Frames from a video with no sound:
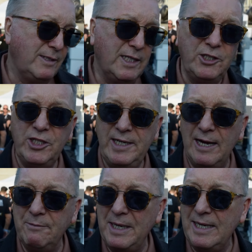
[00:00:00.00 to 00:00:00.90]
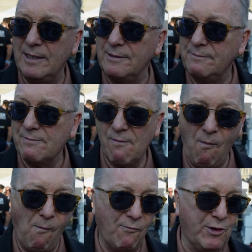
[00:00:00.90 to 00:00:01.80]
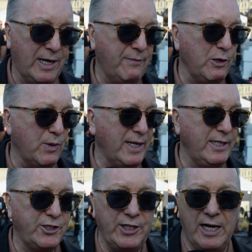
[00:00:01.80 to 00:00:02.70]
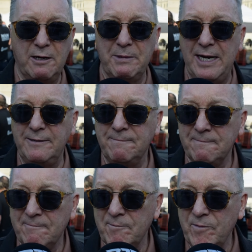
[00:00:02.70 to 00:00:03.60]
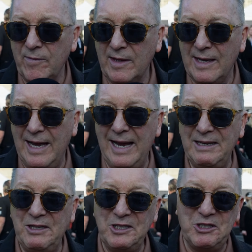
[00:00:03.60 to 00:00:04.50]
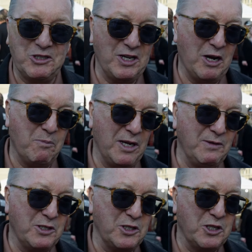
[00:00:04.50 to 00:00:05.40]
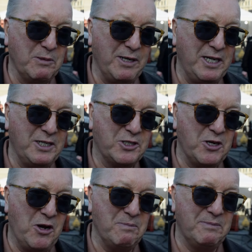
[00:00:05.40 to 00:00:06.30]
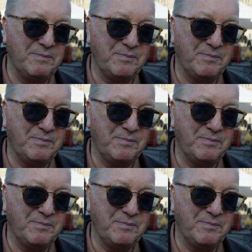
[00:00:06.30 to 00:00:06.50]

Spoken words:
he's a young man. For a heavyweight, he's a young man, and I believe this is going to be his time.